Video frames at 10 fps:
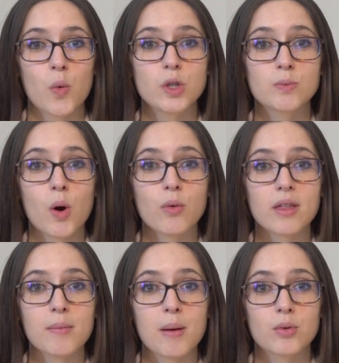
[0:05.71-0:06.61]
we spoke with a
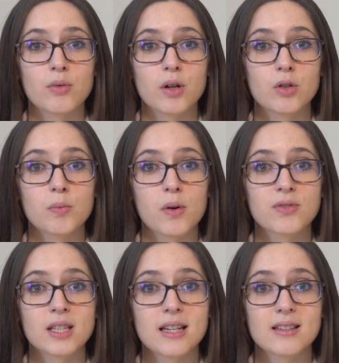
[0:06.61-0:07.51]
member of a group of
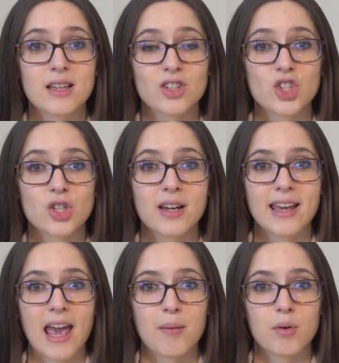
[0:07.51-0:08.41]
citizens in
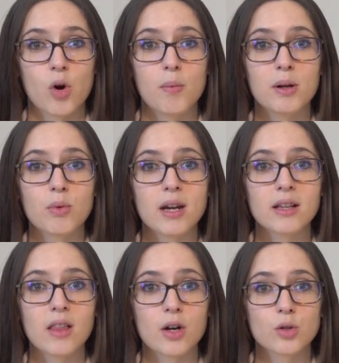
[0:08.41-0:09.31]
Chéticamp who have been writing
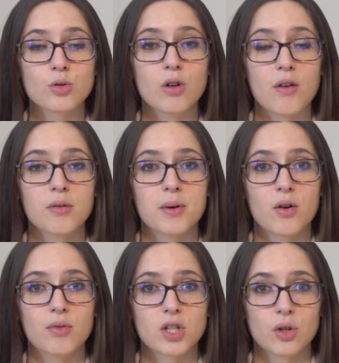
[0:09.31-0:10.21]
letters to government
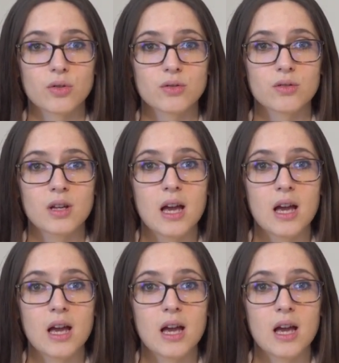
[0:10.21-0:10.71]
officials.